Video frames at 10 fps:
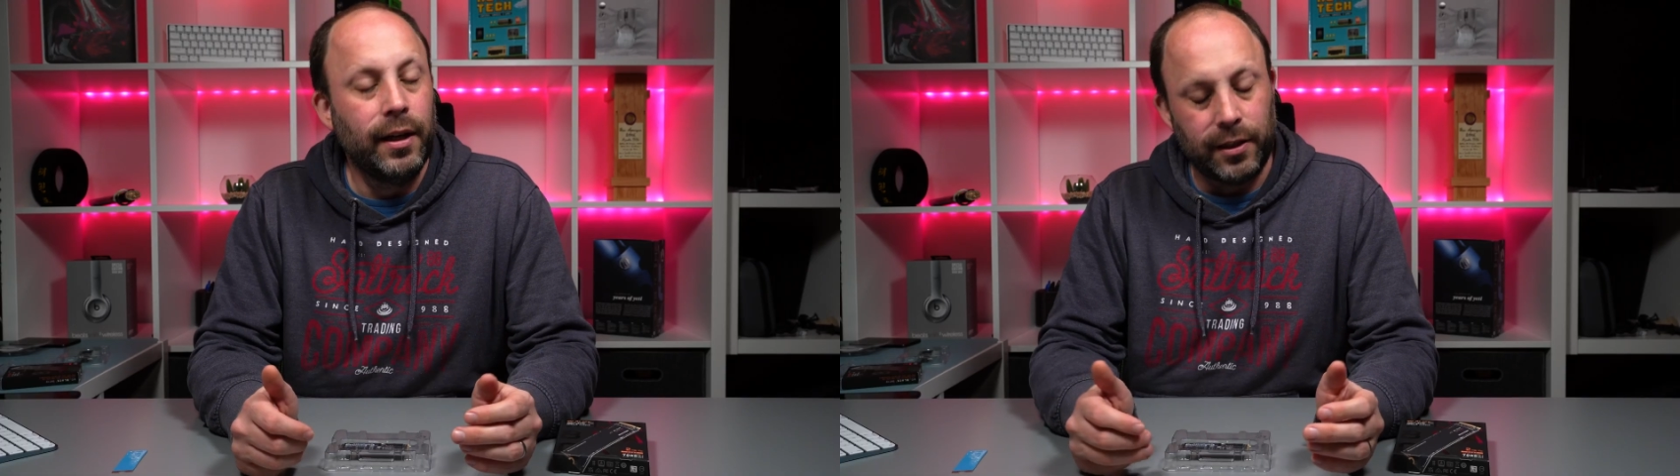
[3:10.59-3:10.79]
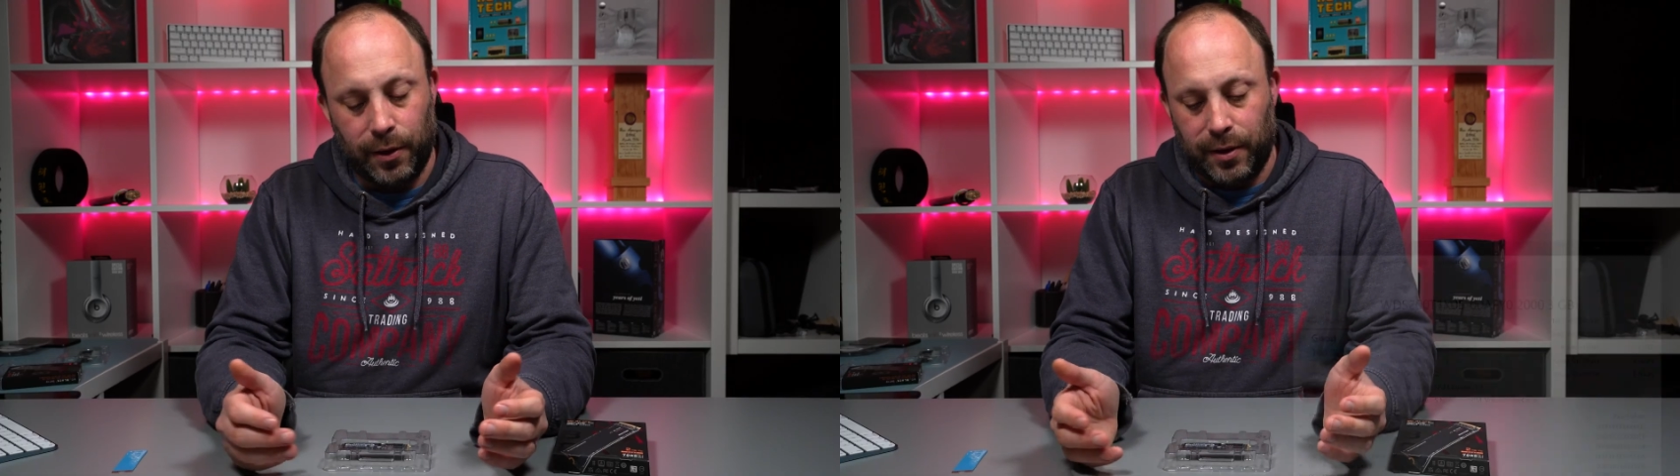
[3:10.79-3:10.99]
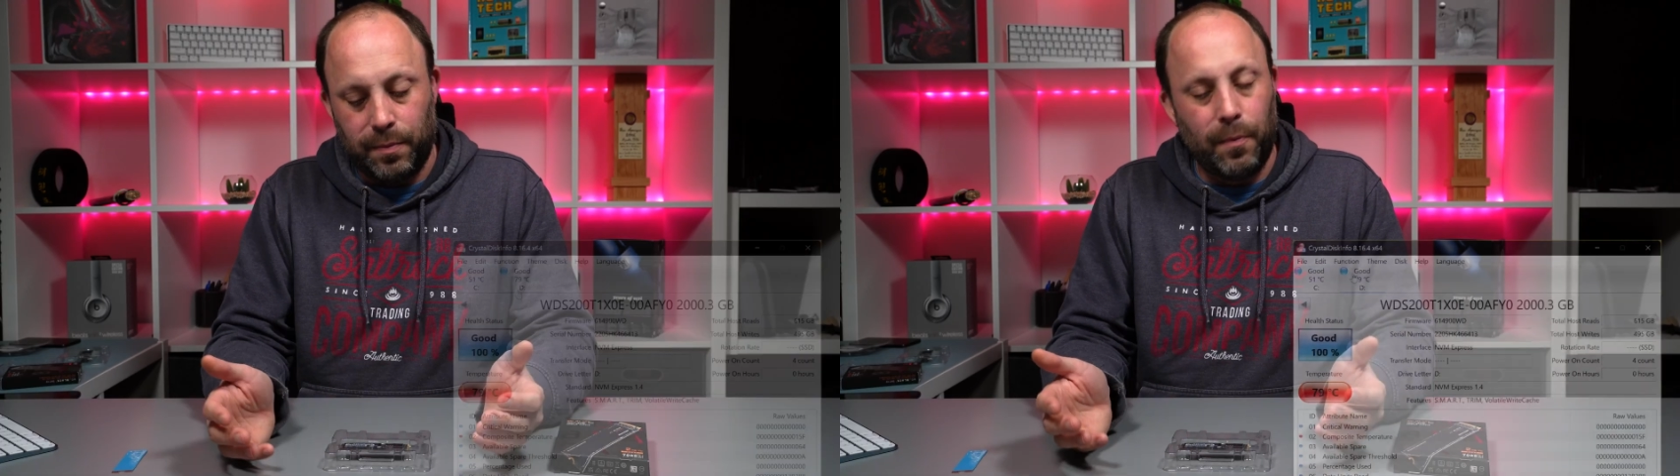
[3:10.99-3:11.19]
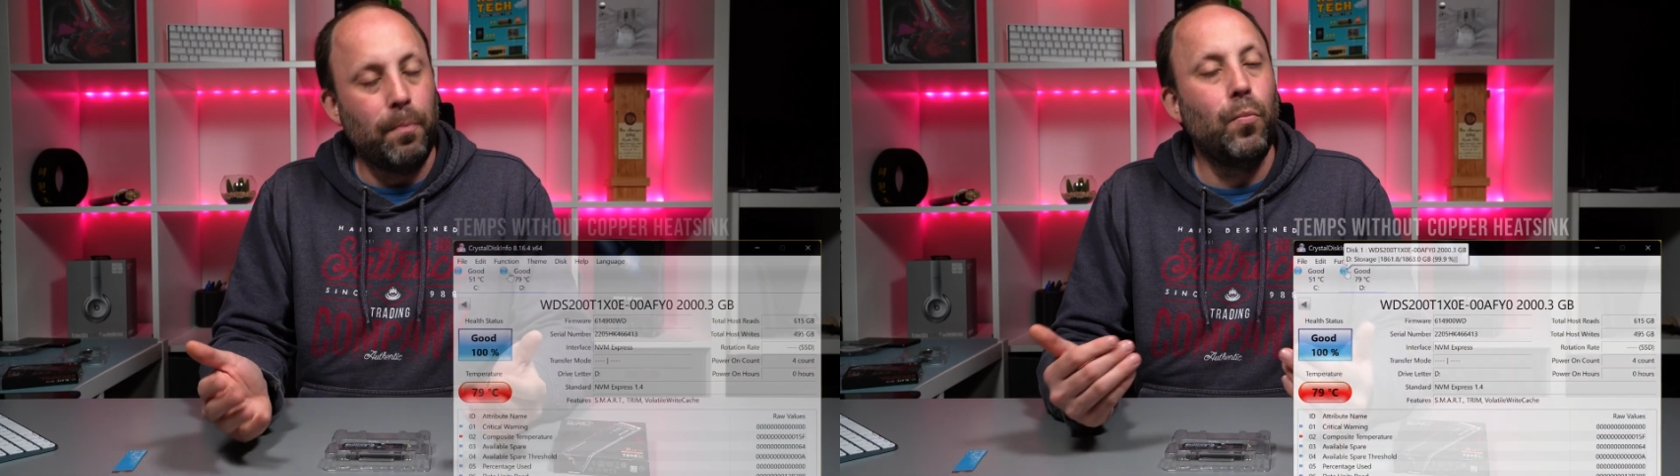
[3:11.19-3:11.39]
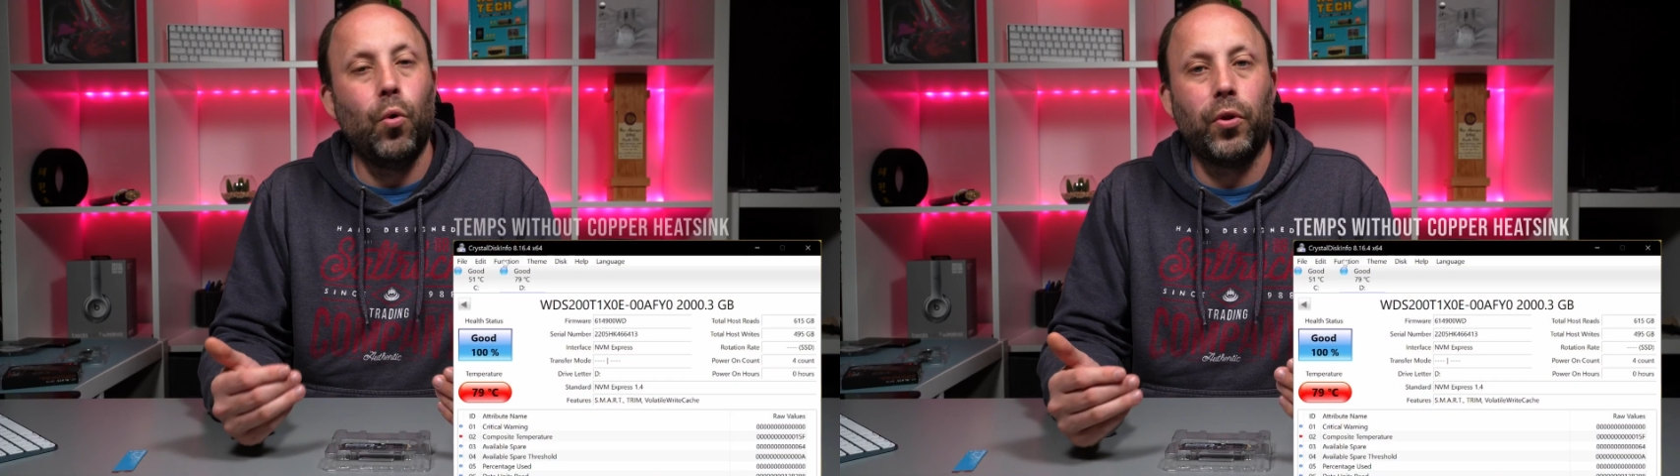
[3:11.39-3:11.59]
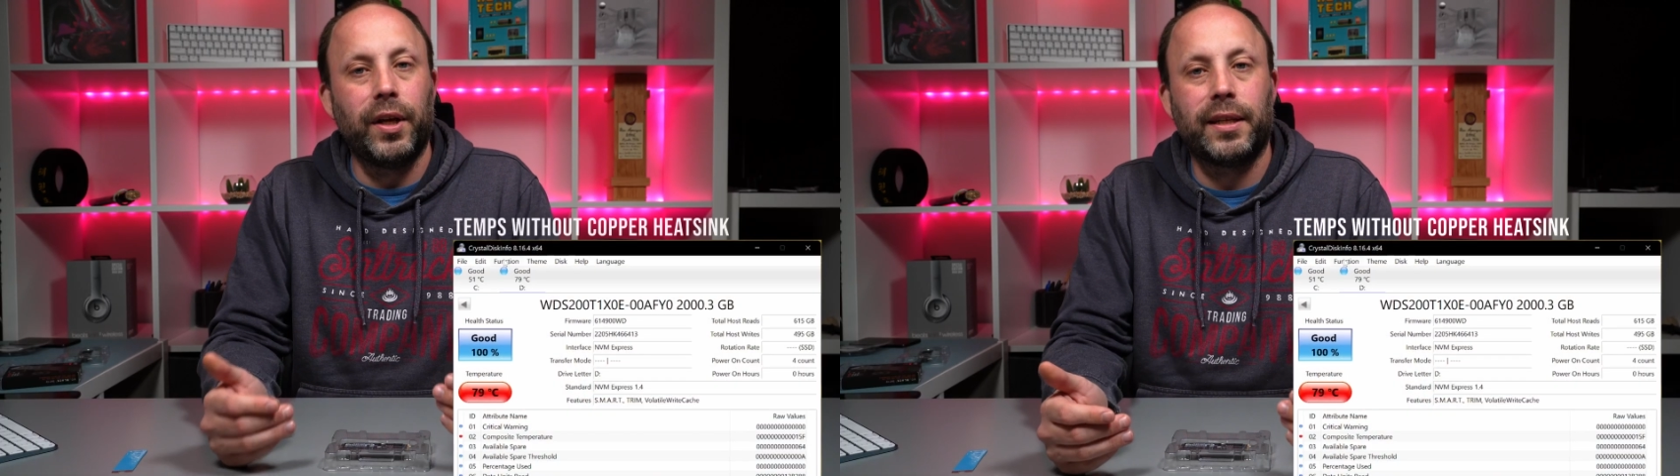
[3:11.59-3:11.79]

so it's more than